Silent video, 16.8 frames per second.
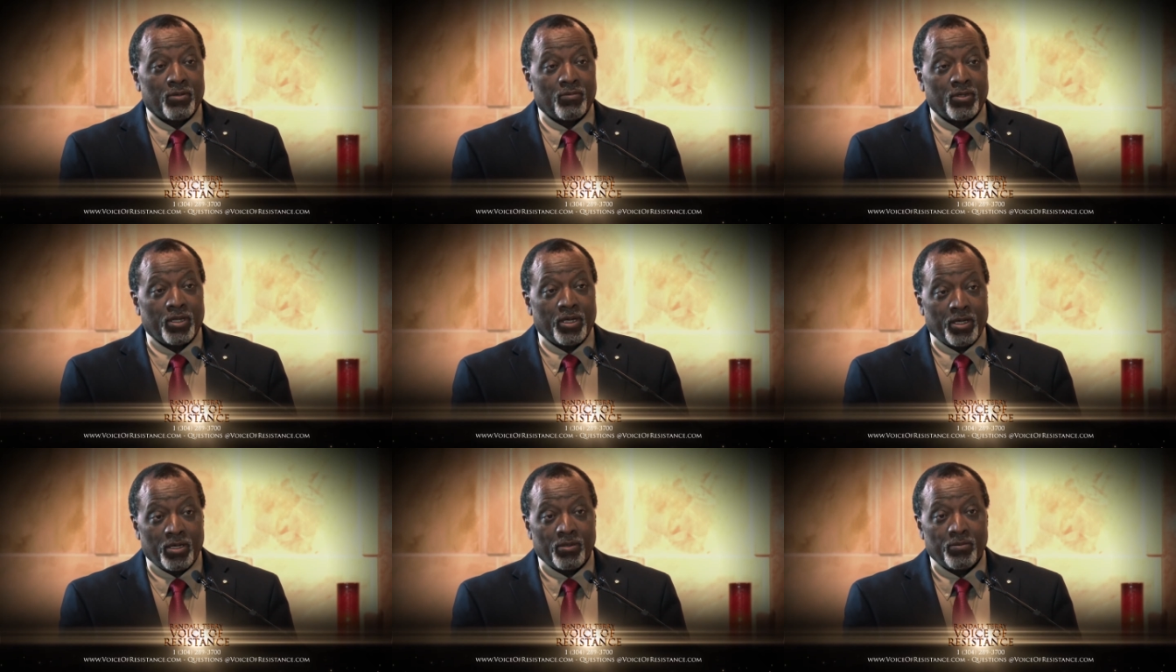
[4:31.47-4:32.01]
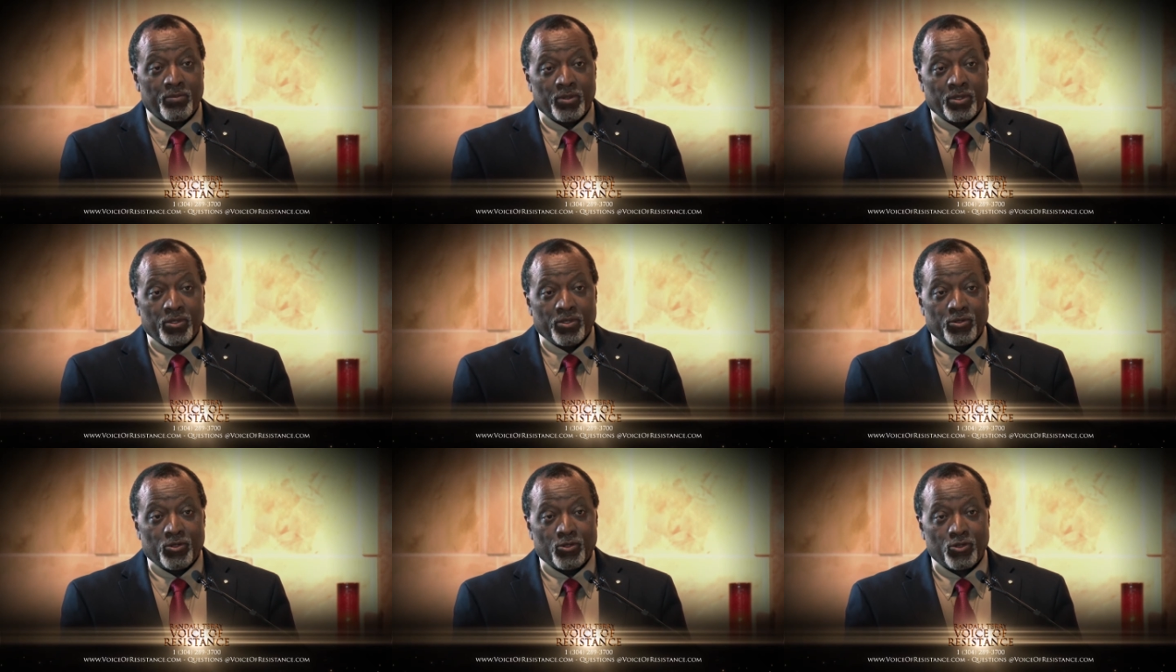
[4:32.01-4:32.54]
will
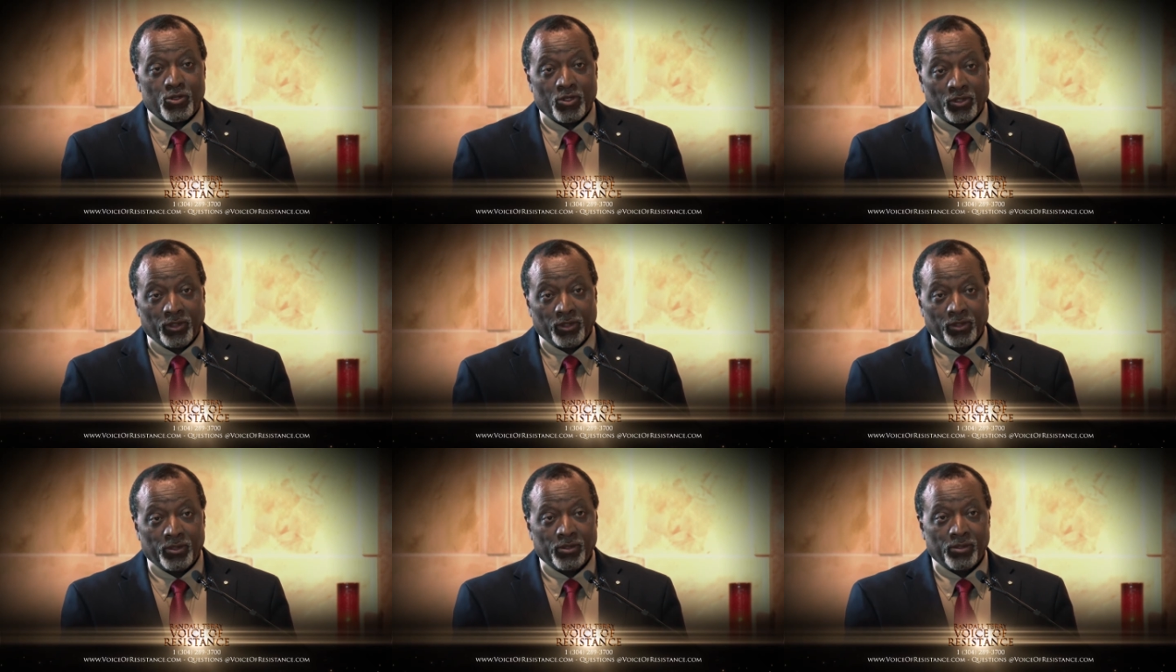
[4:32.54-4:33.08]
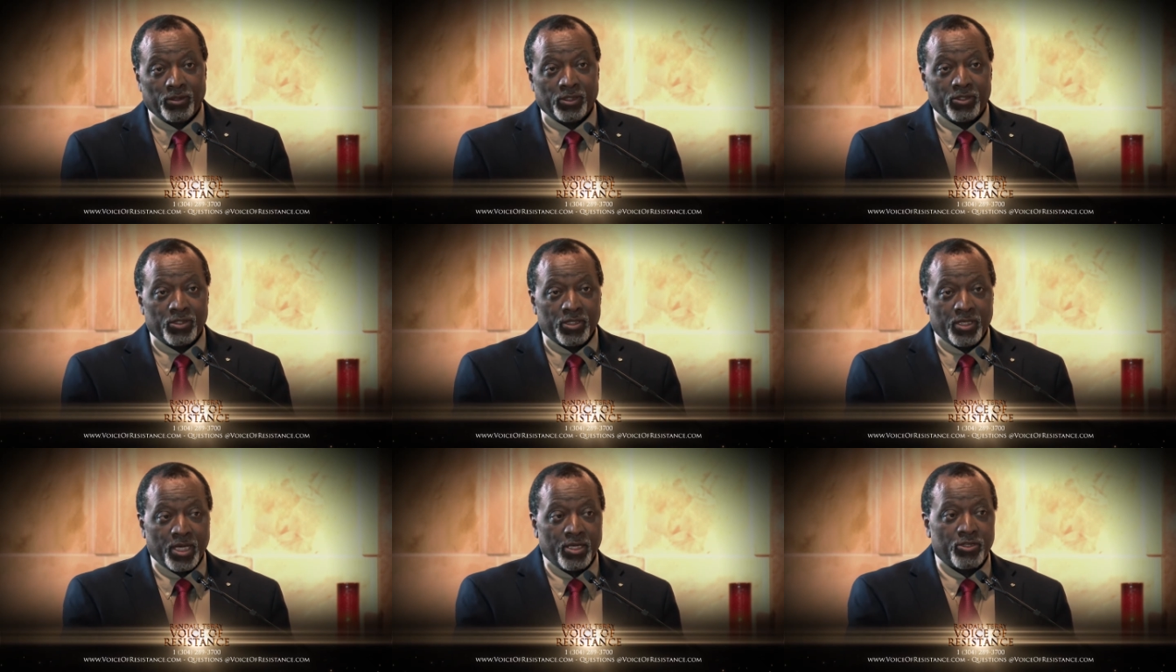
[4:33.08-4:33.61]
help to turn
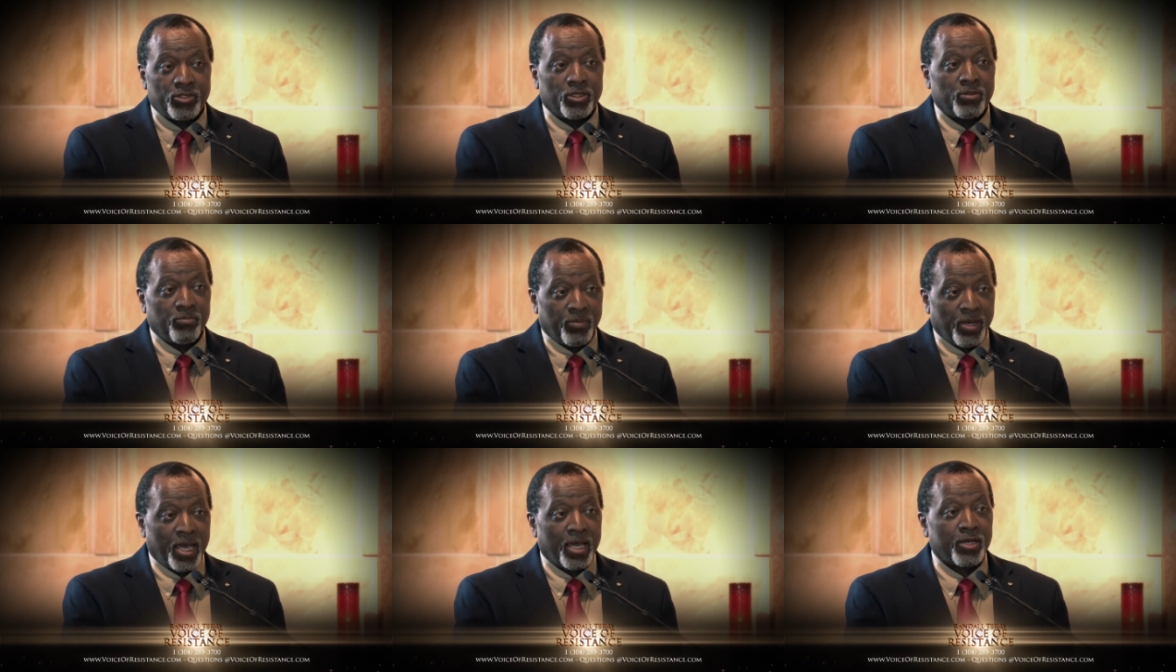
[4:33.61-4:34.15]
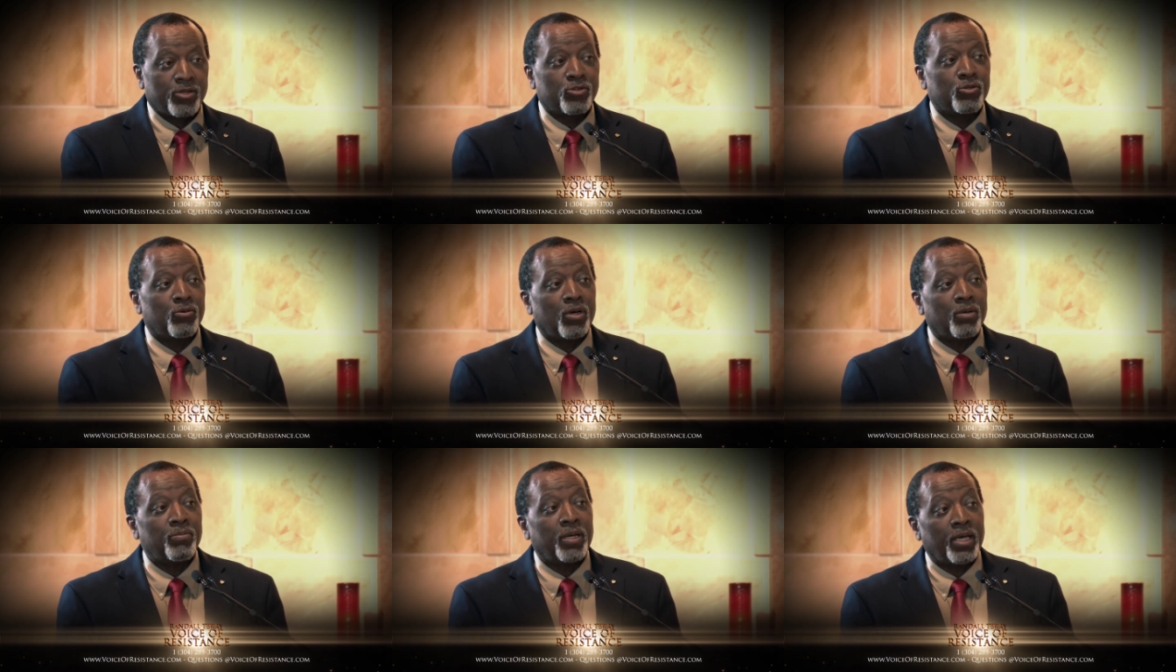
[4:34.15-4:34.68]
this nation back
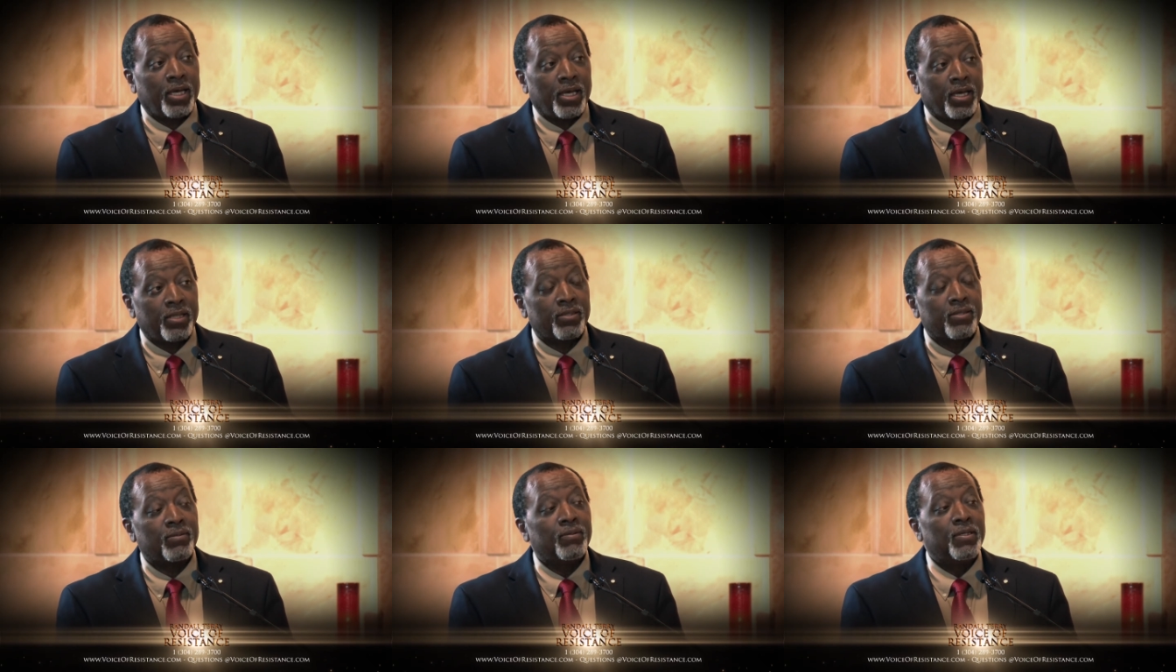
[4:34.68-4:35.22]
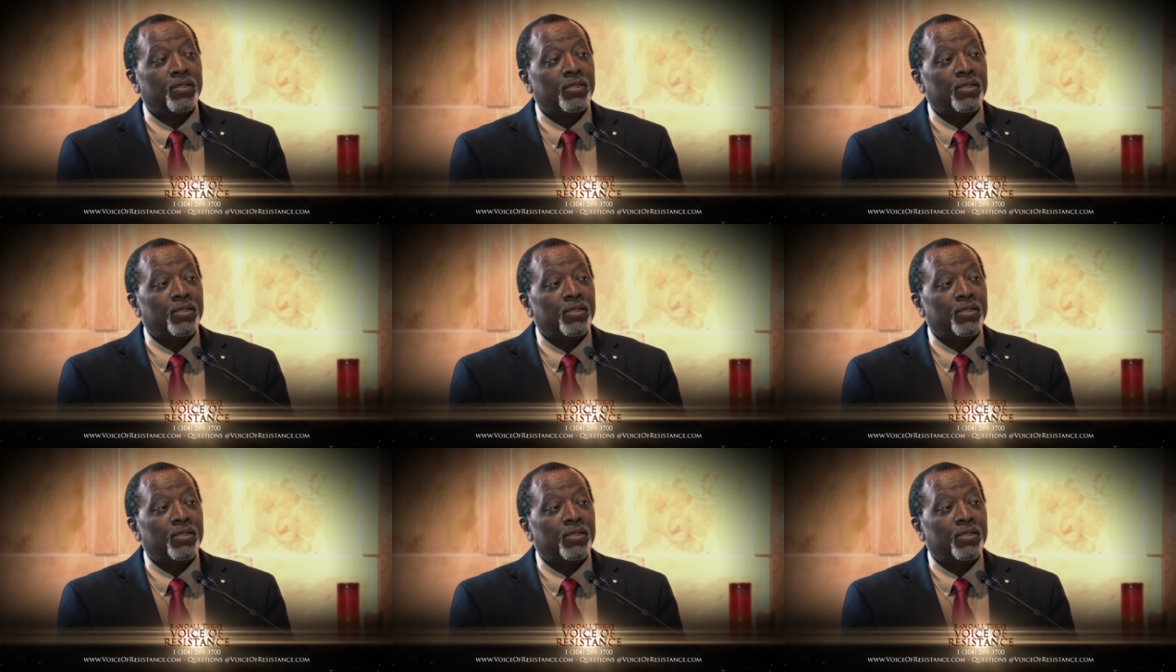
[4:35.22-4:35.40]
to a path